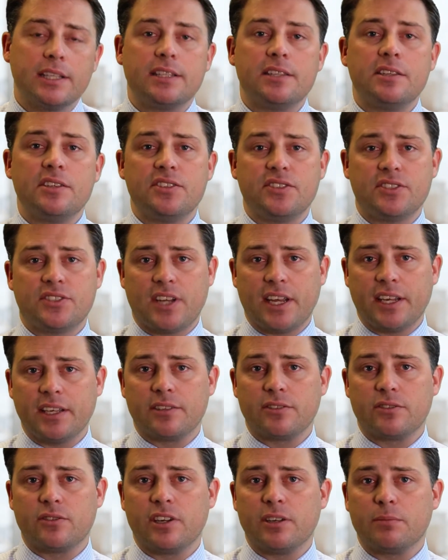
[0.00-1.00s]
The
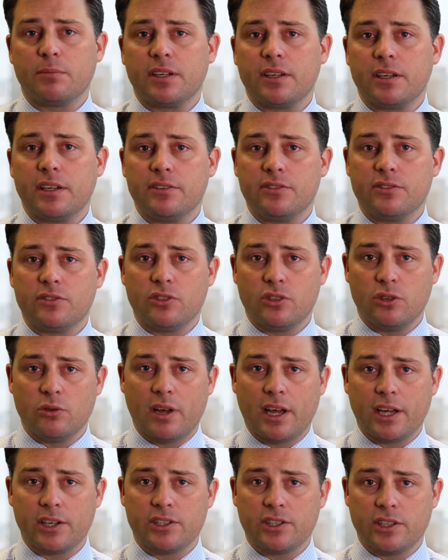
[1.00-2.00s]
second treatment is to
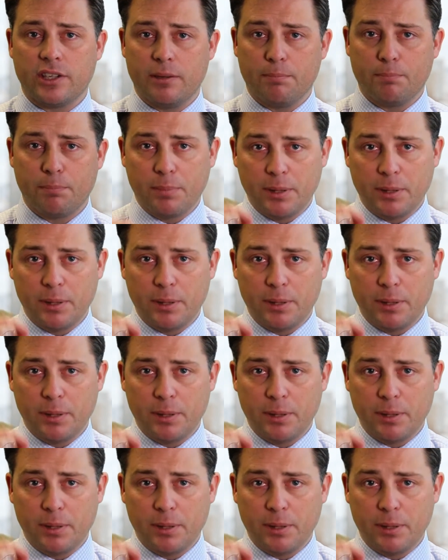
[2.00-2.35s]
actually